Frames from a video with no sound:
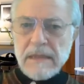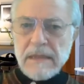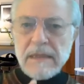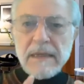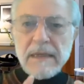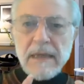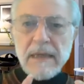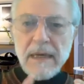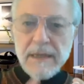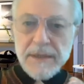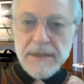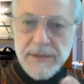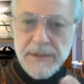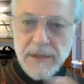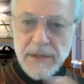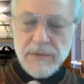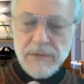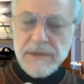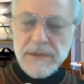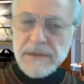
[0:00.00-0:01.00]
And I
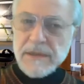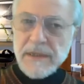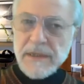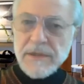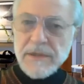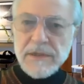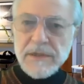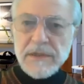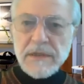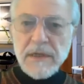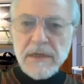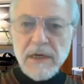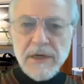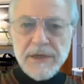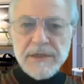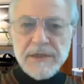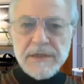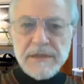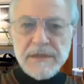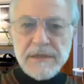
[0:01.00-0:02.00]
know that they are your
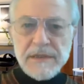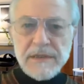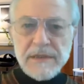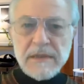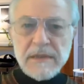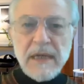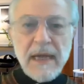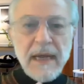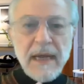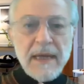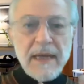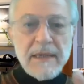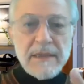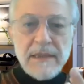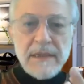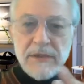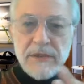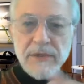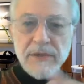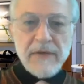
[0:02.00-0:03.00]
guardians and
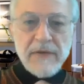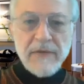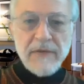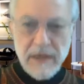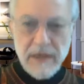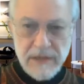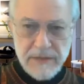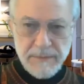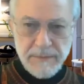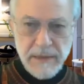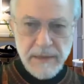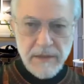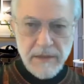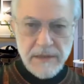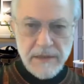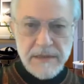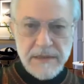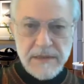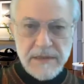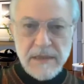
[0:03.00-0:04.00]
that you have house
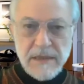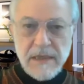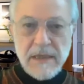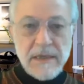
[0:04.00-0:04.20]
parents